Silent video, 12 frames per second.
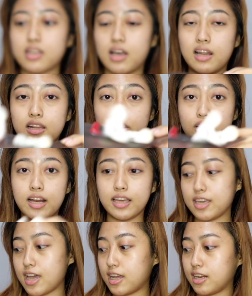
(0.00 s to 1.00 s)
yung
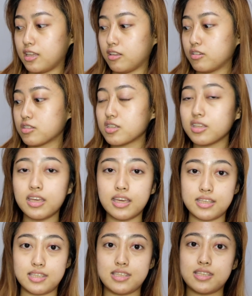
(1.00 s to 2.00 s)
lalagyan and also
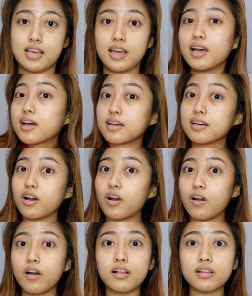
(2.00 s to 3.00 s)
this.
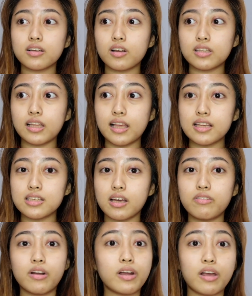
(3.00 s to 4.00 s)
All Hortaleza,
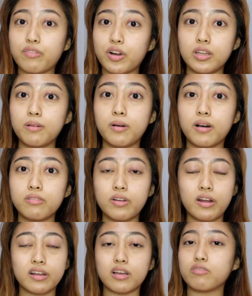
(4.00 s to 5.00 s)
very affordable,
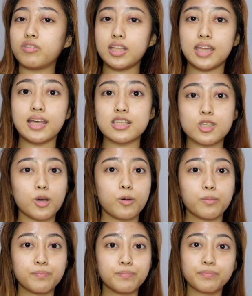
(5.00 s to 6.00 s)
very convenient.
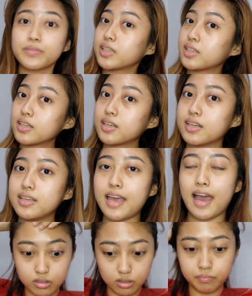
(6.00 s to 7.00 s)
So yeah.